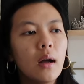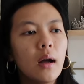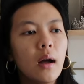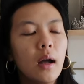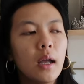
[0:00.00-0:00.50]

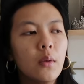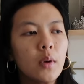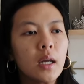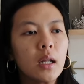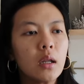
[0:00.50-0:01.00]
I
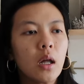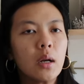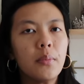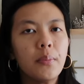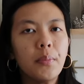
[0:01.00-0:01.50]
would get a lot
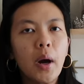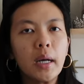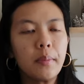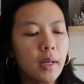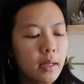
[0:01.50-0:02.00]
of
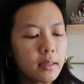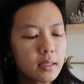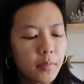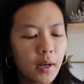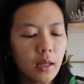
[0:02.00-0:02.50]
body
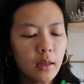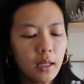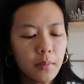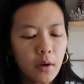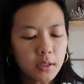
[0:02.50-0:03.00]
pains. But I think
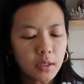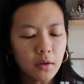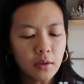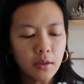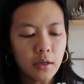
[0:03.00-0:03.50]
I'm
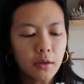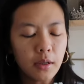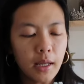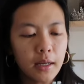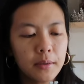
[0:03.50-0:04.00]
also a little
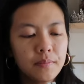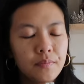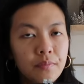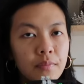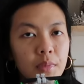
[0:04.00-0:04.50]
like,
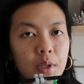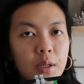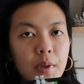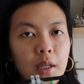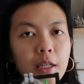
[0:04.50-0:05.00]

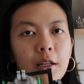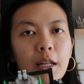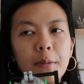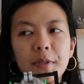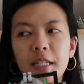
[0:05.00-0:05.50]
can be a little
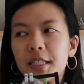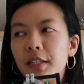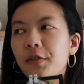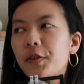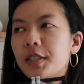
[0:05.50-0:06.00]
like
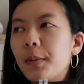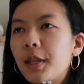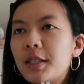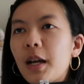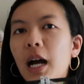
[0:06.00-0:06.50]
obsessive with some of
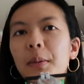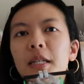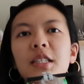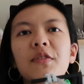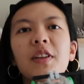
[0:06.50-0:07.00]
these
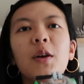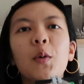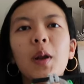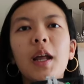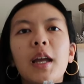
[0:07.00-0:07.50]
hobbies of like,
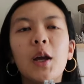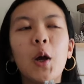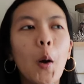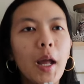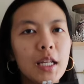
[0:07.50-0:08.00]
when I get
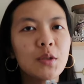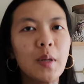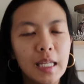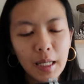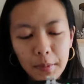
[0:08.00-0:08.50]
going I just
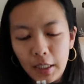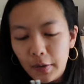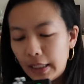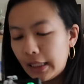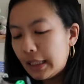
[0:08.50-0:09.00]
want to keep
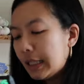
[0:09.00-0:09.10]
going